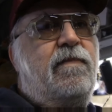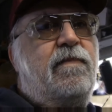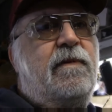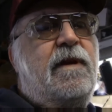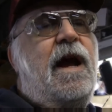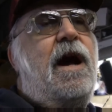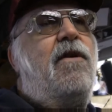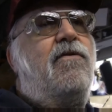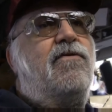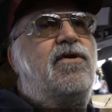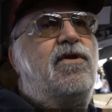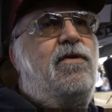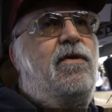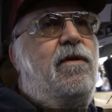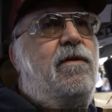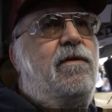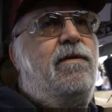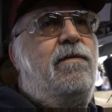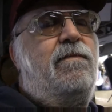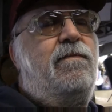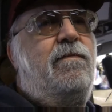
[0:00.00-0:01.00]

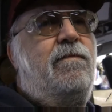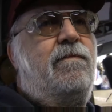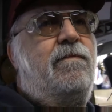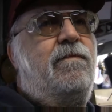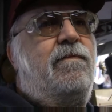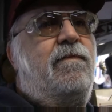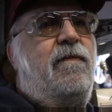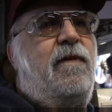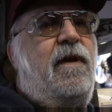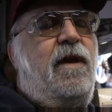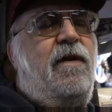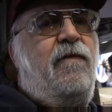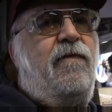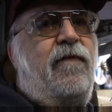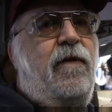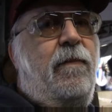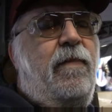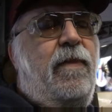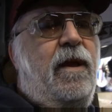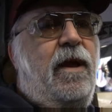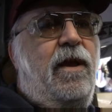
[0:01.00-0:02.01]
console and
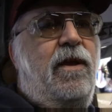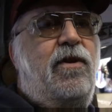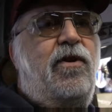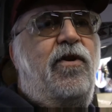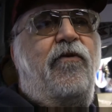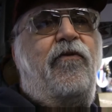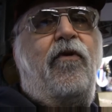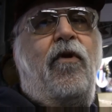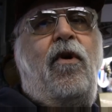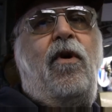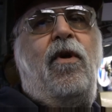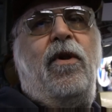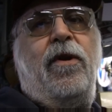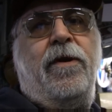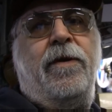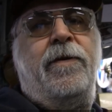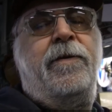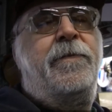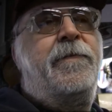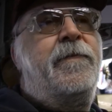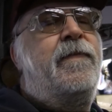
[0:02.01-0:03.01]
from the controller.
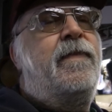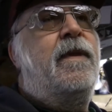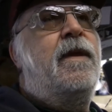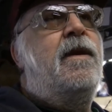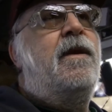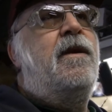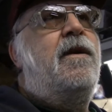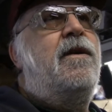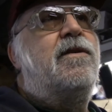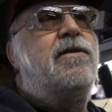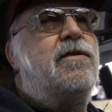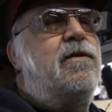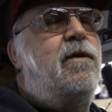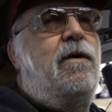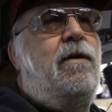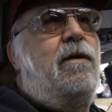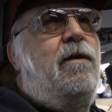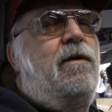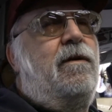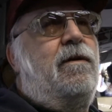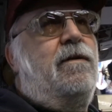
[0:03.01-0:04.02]

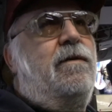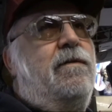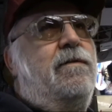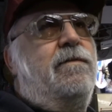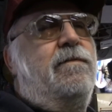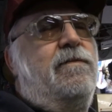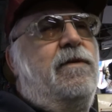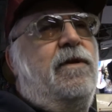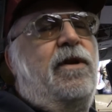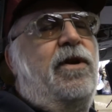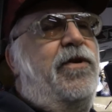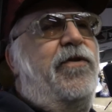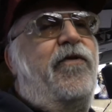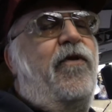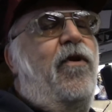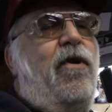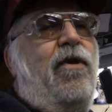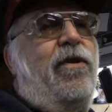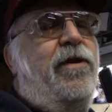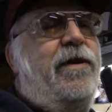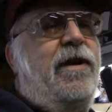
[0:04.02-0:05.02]
So the
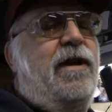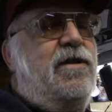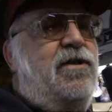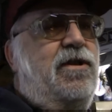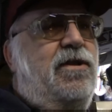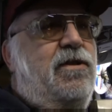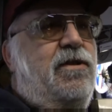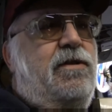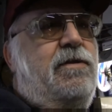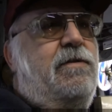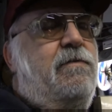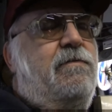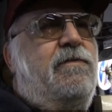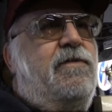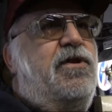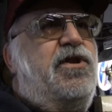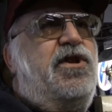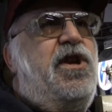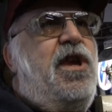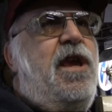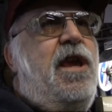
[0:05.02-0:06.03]
controller doesn't
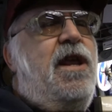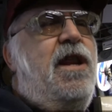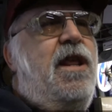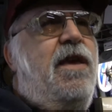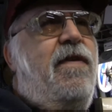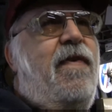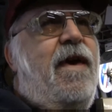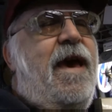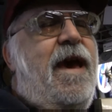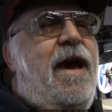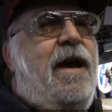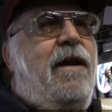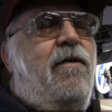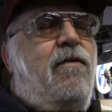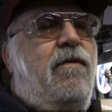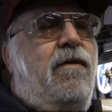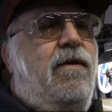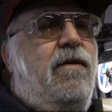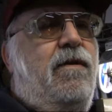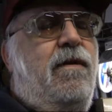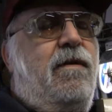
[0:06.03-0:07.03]
see any of that.
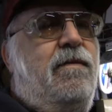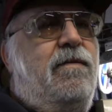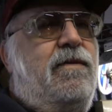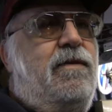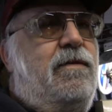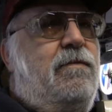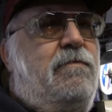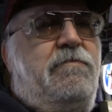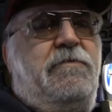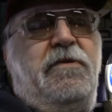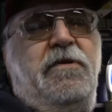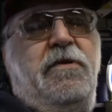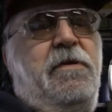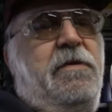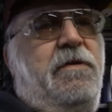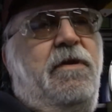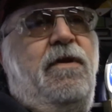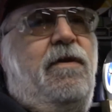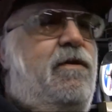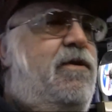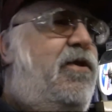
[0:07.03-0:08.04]

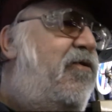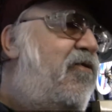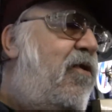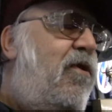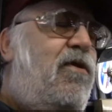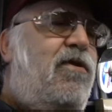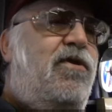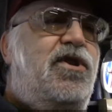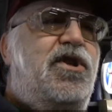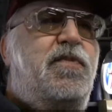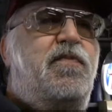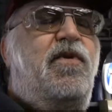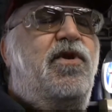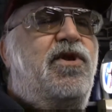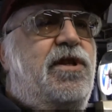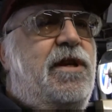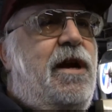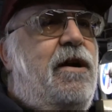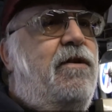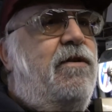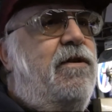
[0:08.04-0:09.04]
The controller just
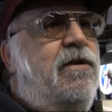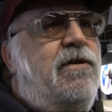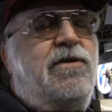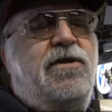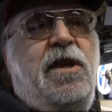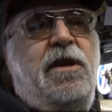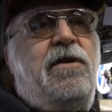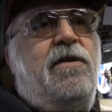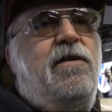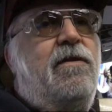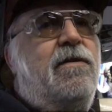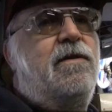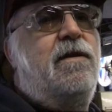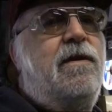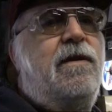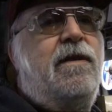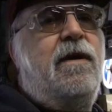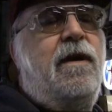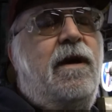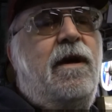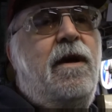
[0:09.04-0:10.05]
puts out a signal
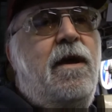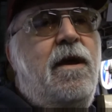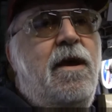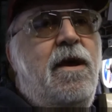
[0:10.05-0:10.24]
to the